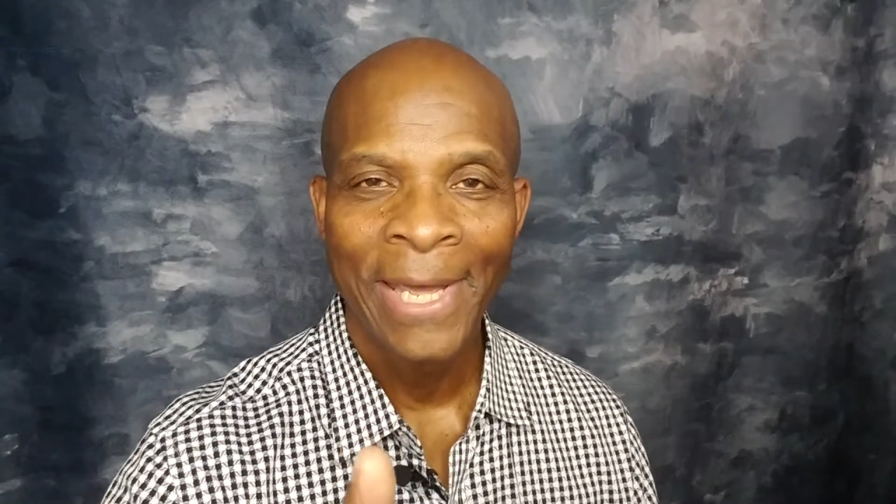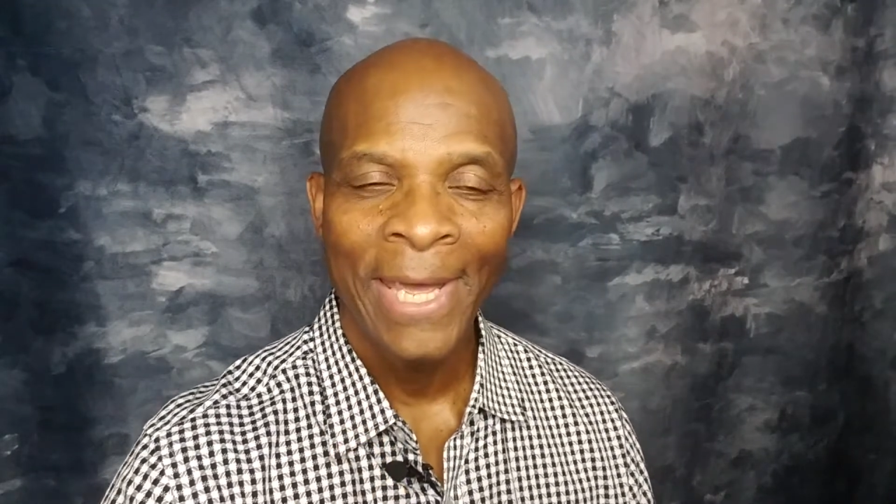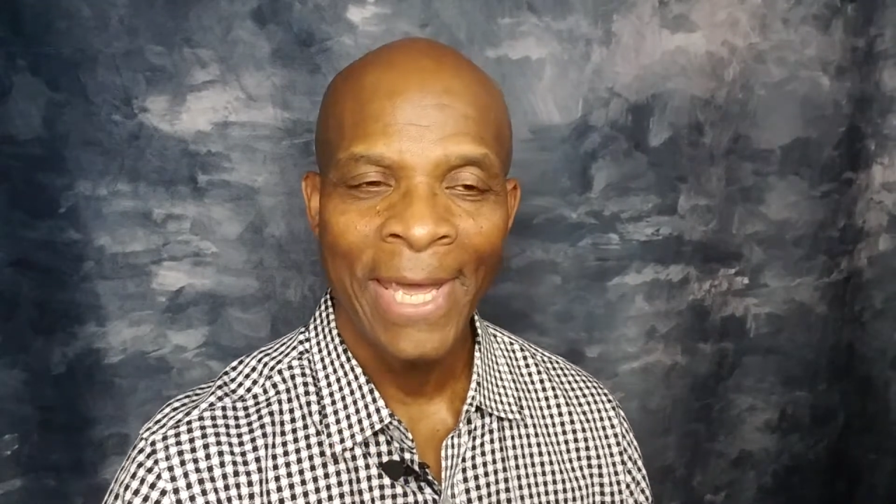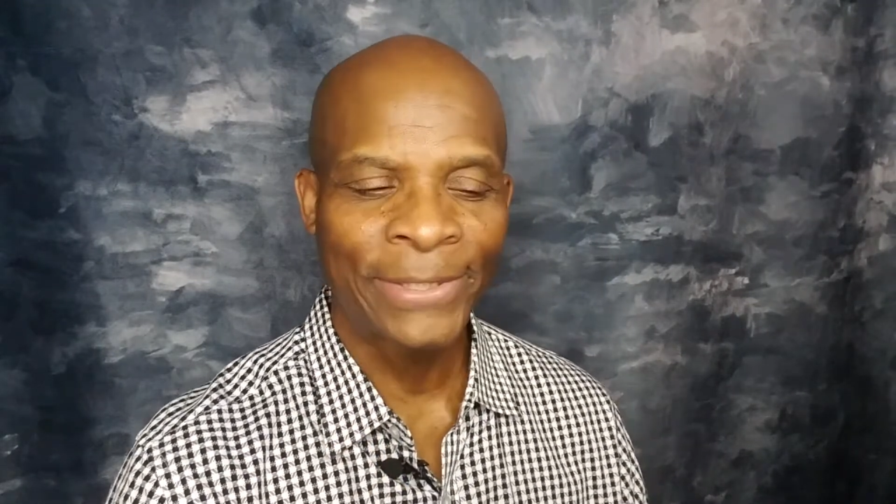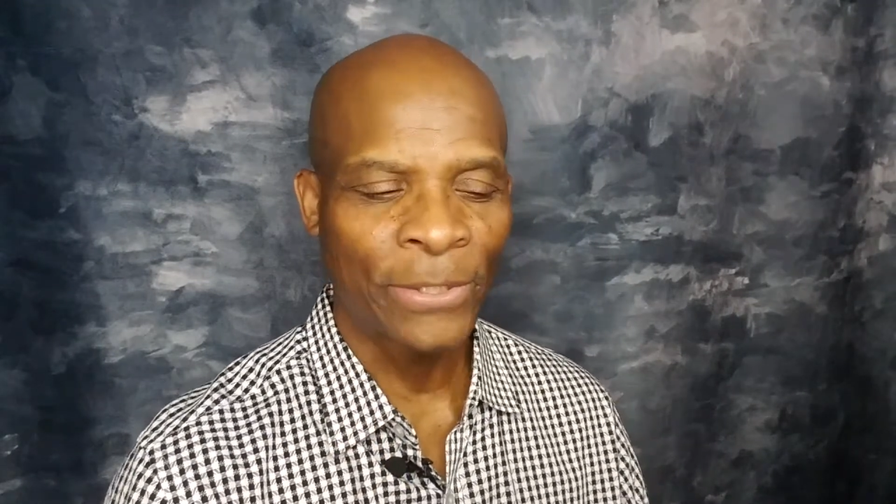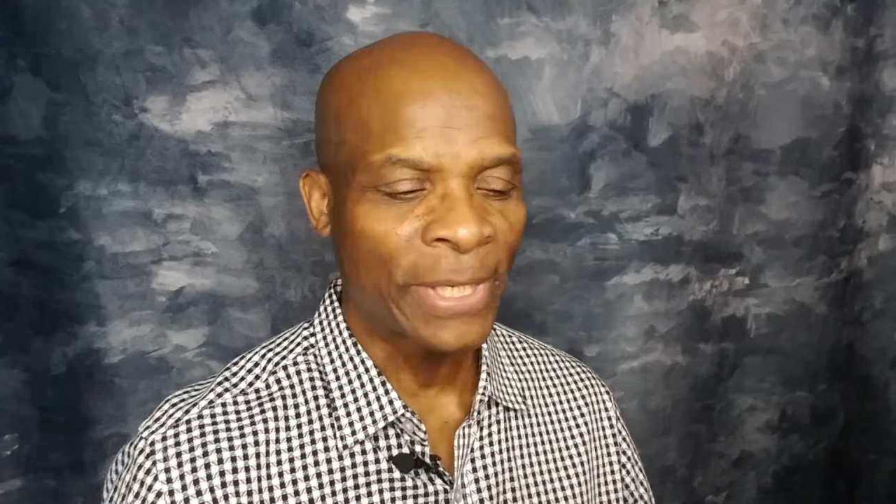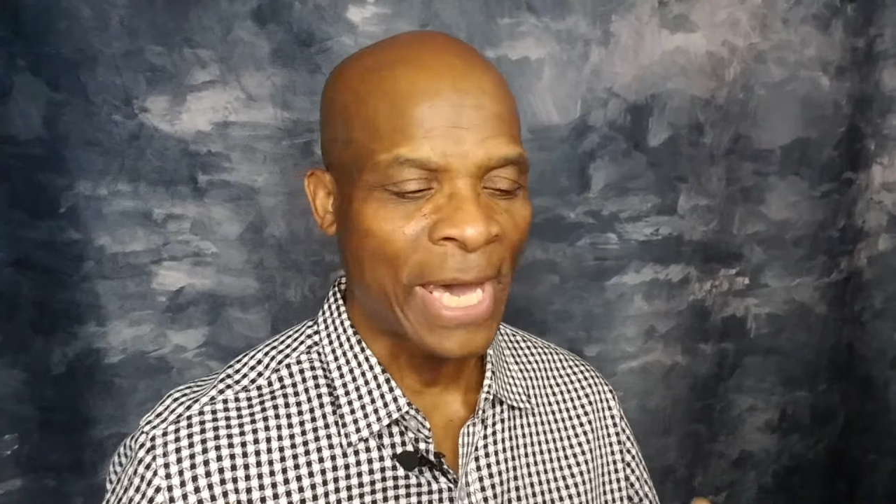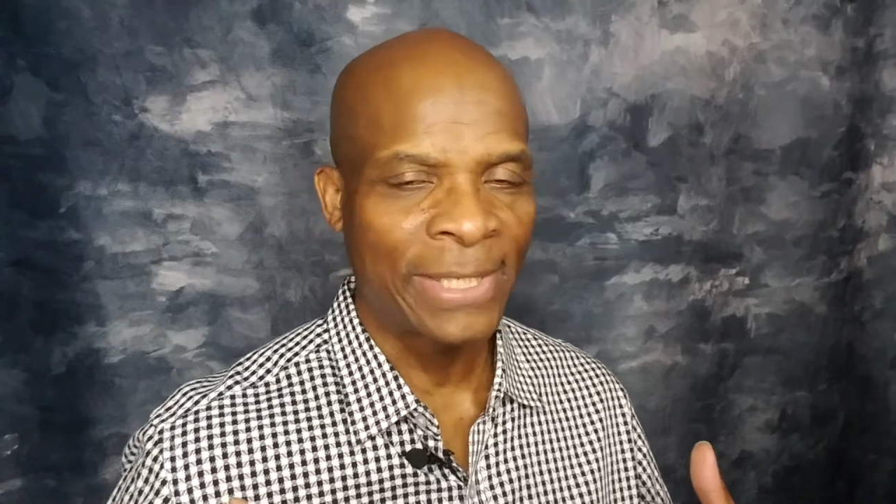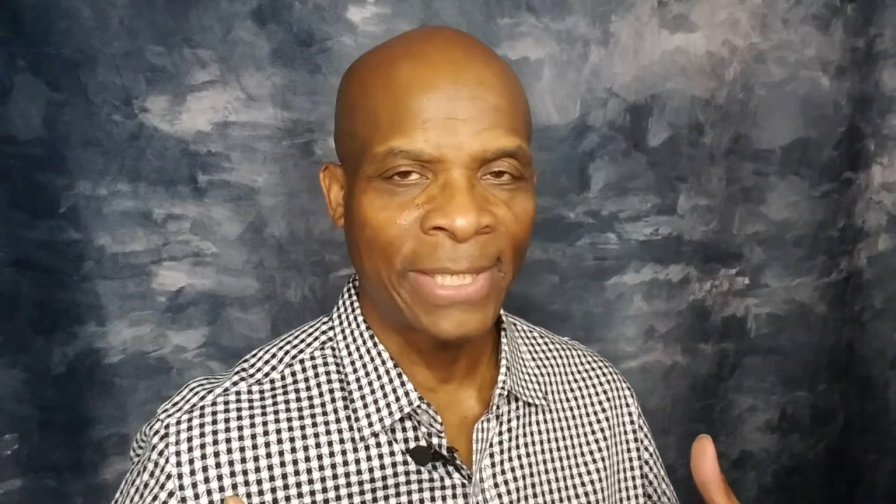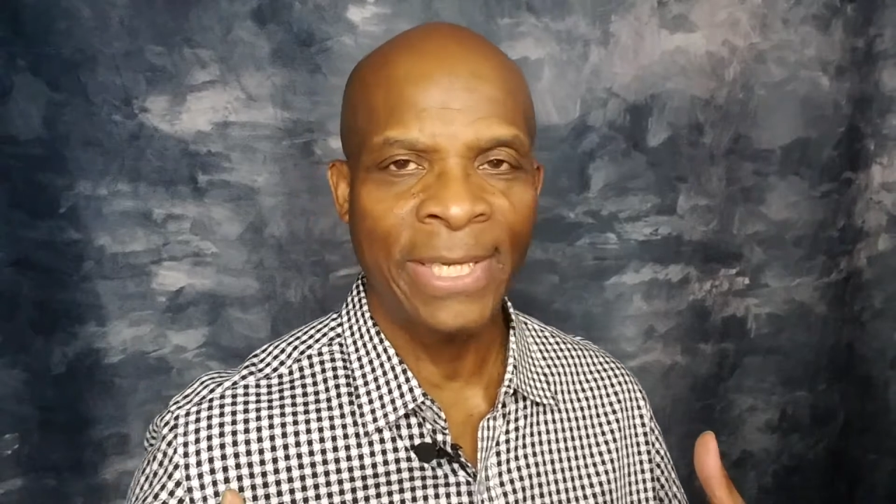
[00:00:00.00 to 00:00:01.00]
And so it got
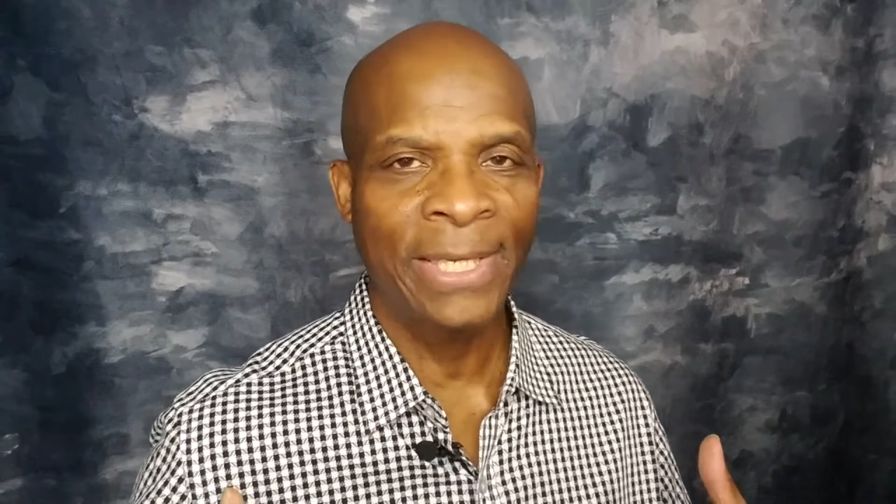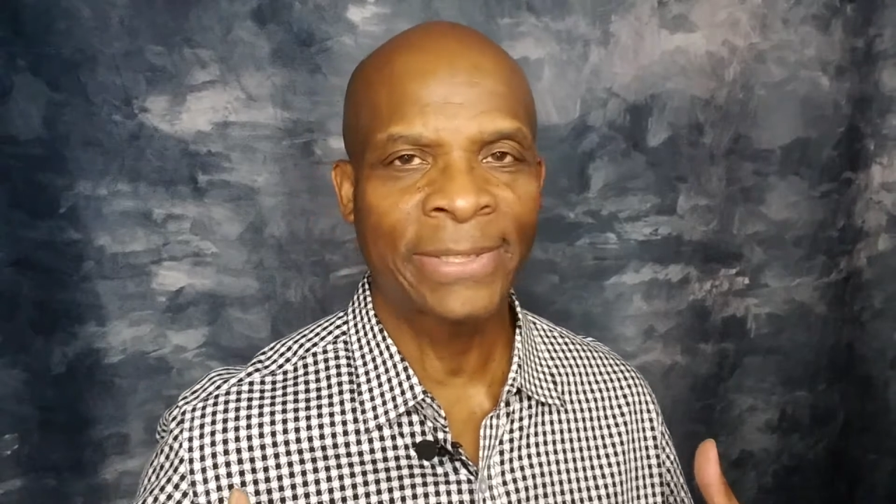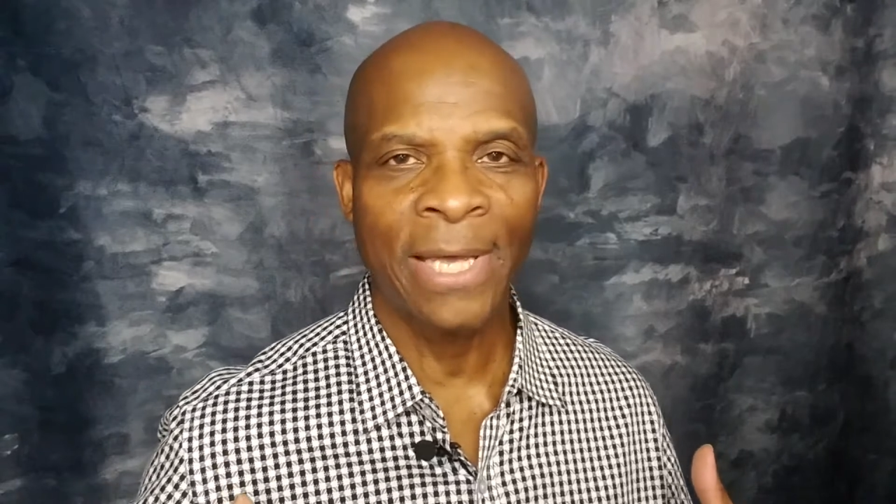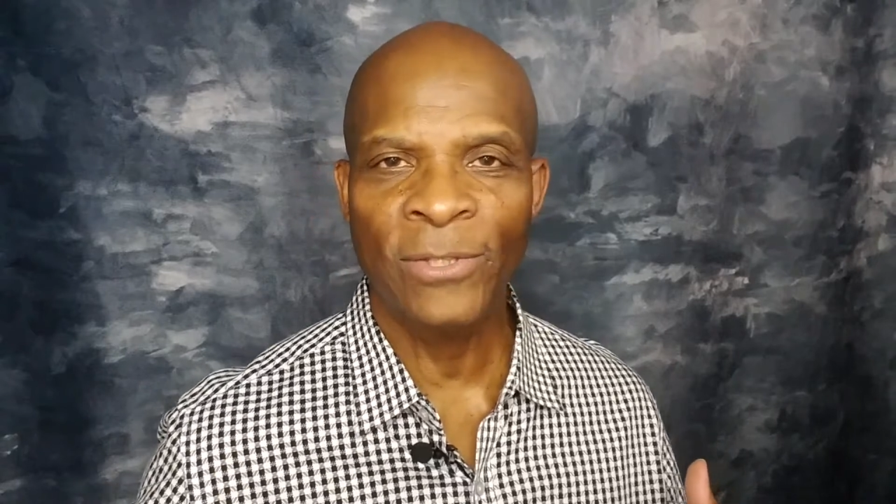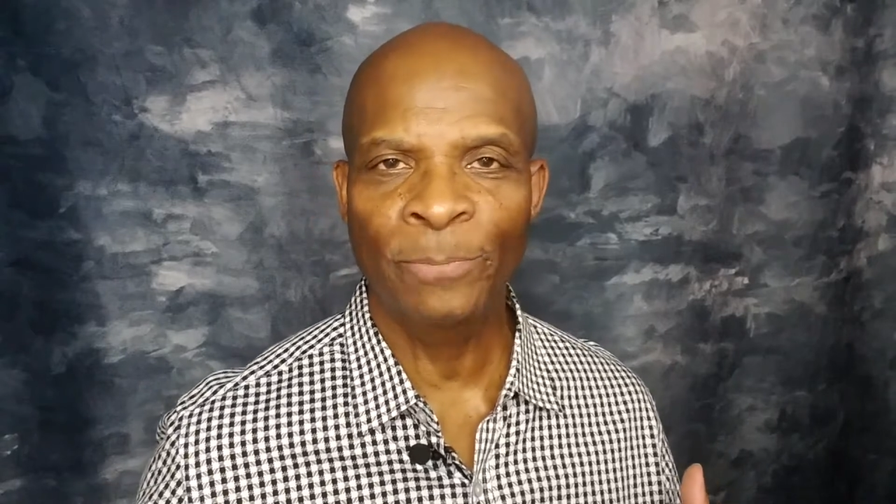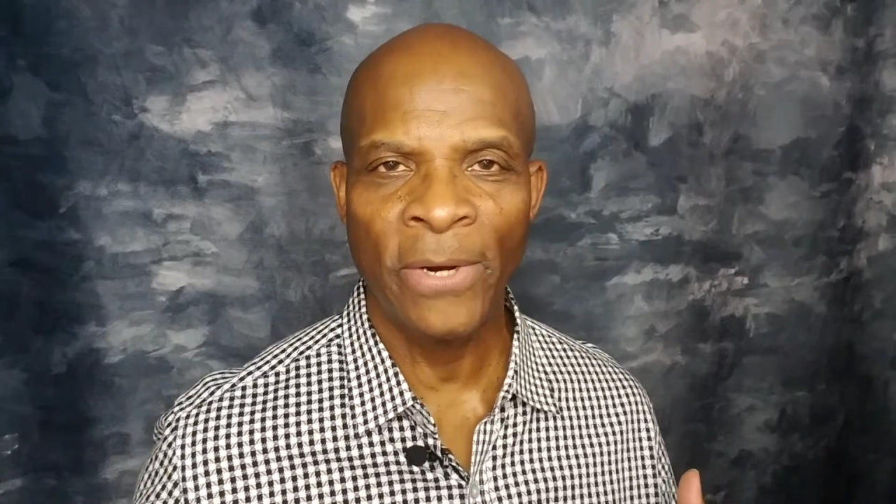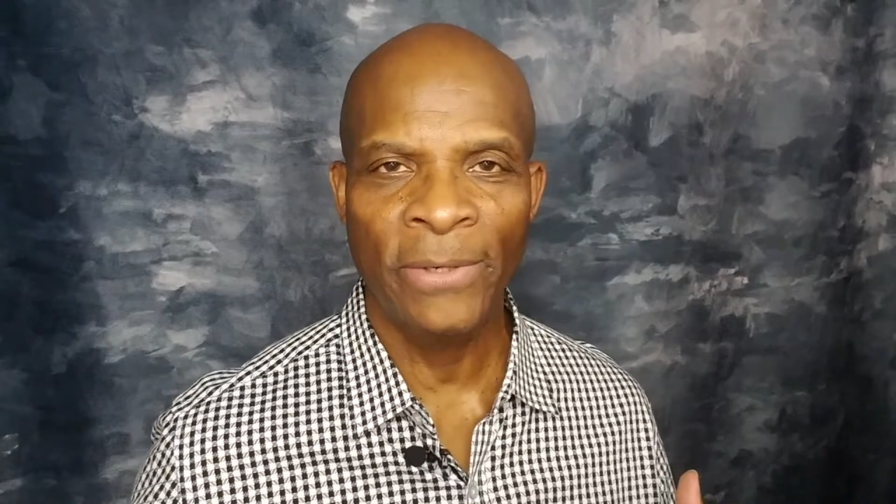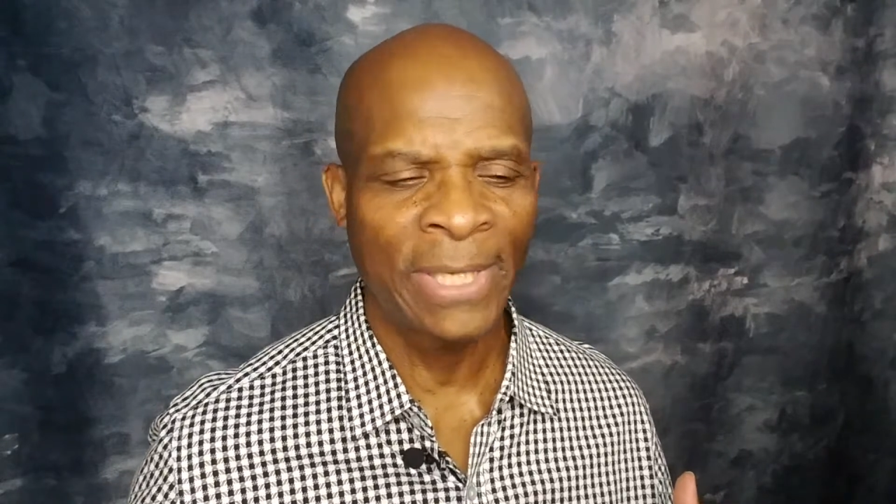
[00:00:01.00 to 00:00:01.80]
into King Saul's spirit,